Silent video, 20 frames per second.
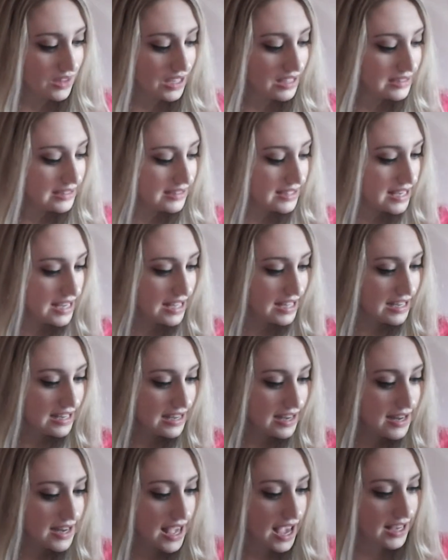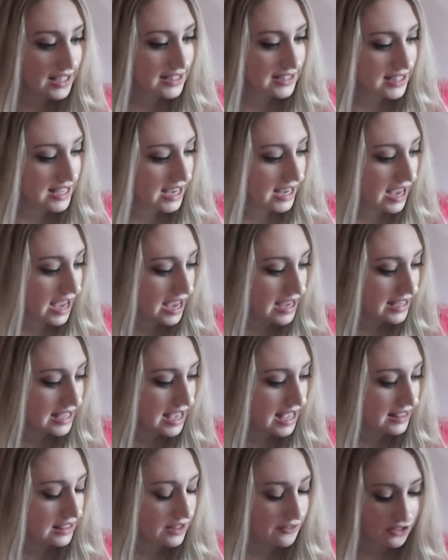Let's see, next thing I
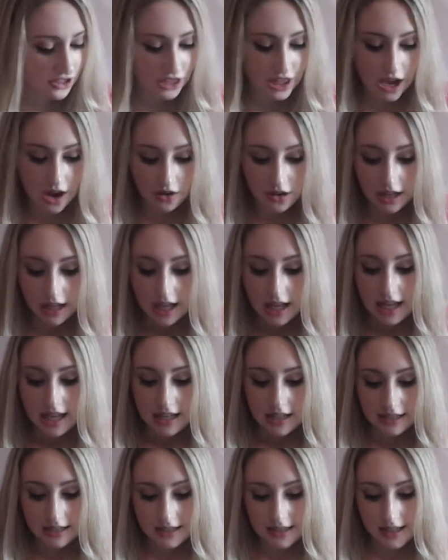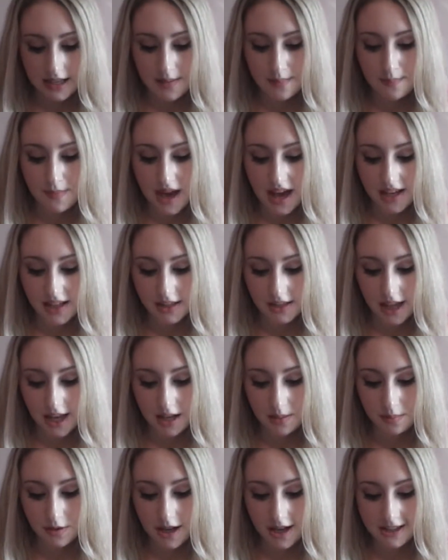can't live without is the MAC
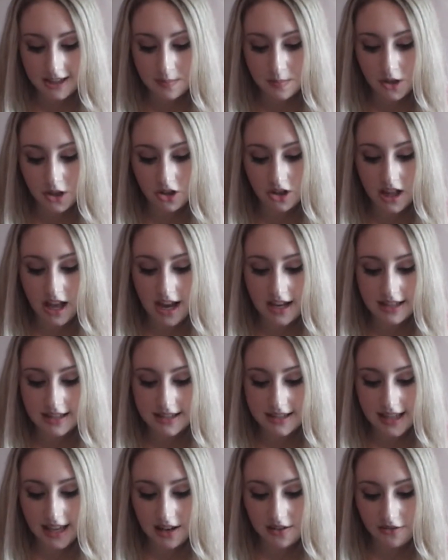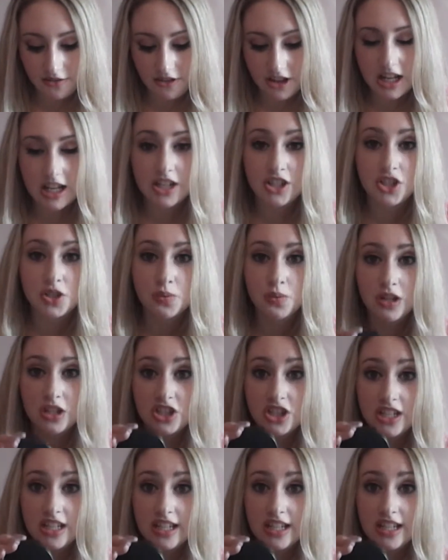Light Plus Mineralized Skin Finish, which